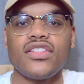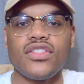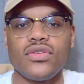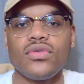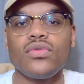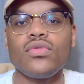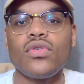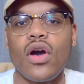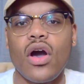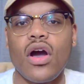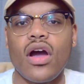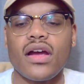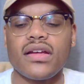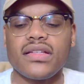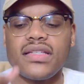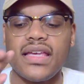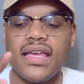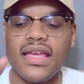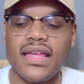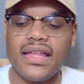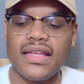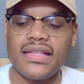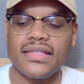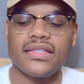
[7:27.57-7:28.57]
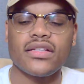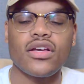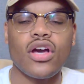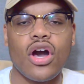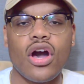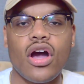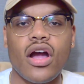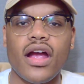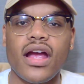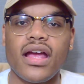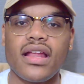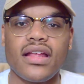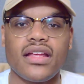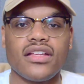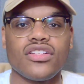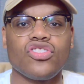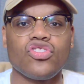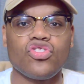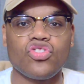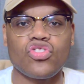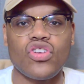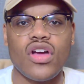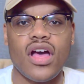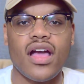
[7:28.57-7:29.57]
2 cars. He had his car and
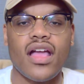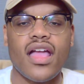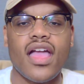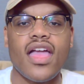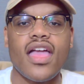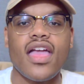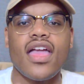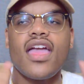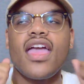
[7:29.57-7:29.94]
his truck.